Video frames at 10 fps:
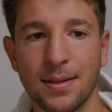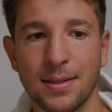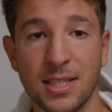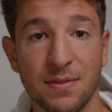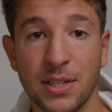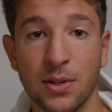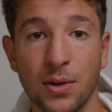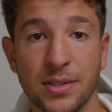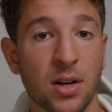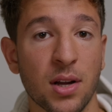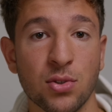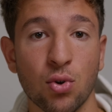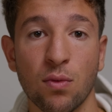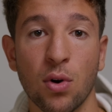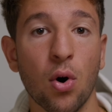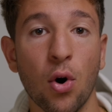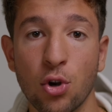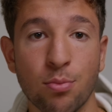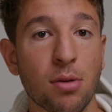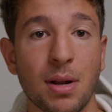this video is not gonna solve all
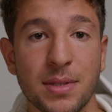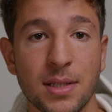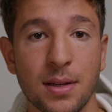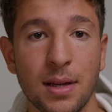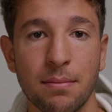your problems.